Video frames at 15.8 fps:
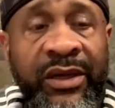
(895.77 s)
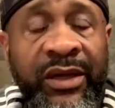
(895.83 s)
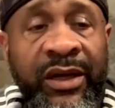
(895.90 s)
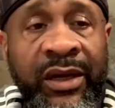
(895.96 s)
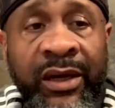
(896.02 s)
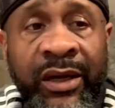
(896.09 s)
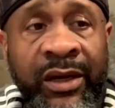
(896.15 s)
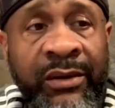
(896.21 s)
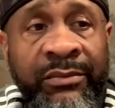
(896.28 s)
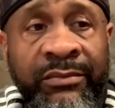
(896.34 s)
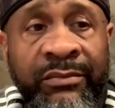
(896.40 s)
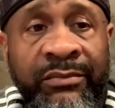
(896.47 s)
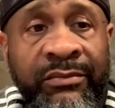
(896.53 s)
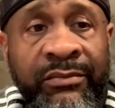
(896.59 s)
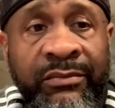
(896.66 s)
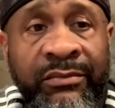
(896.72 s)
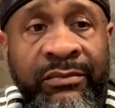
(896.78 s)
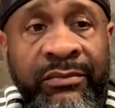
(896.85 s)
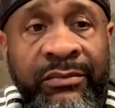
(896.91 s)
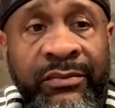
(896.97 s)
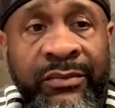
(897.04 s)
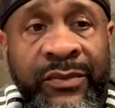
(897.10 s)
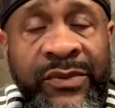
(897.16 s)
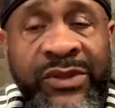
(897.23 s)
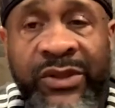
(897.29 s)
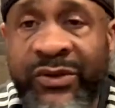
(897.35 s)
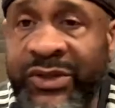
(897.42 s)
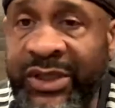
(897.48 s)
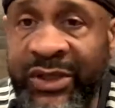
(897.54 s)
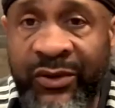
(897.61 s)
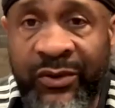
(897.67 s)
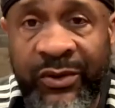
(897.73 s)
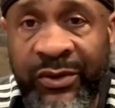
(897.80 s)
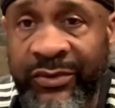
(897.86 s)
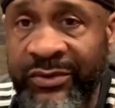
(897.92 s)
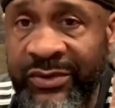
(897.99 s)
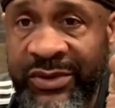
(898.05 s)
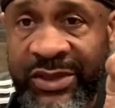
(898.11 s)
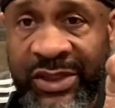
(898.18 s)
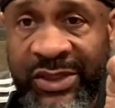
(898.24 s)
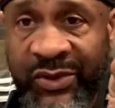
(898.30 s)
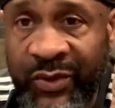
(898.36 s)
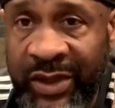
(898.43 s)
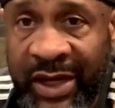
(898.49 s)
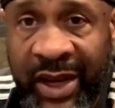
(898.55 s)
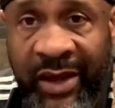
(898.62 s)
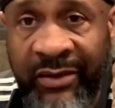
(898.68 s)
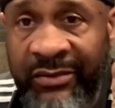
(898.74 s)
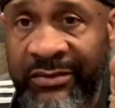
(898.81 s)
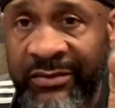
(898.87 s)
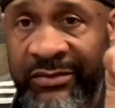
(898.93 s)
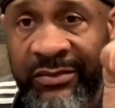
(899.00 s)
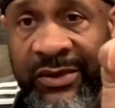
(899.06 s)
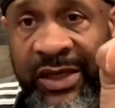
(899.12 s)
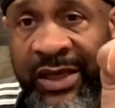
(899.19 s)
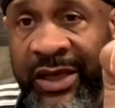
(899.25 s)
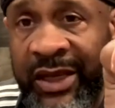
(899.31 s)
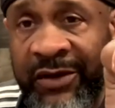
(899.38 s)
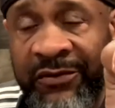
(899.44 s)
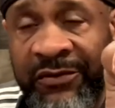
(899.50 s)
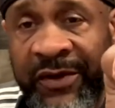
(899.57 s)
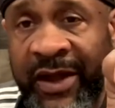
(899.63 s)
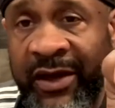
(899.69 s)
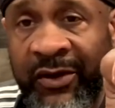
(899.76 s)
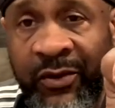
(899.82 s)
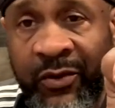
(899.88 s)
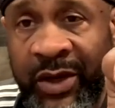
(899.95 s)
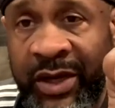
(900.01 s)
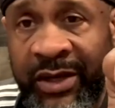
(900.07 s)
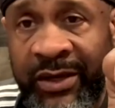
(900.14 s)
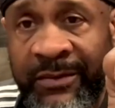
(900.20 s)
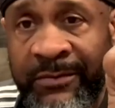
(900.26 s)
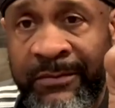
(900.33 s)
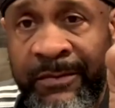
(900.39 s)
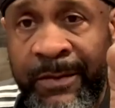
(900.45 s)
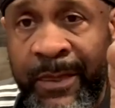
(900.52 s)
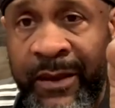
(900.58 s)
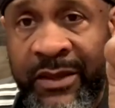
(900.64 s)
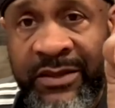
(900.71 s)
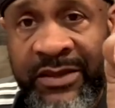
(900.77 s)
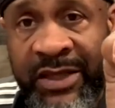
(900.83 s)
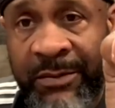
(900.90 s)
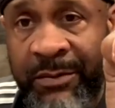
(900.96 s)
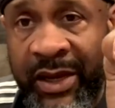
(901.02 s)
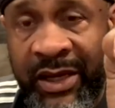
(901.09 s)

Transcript: Um, so General just went out and found a way to make a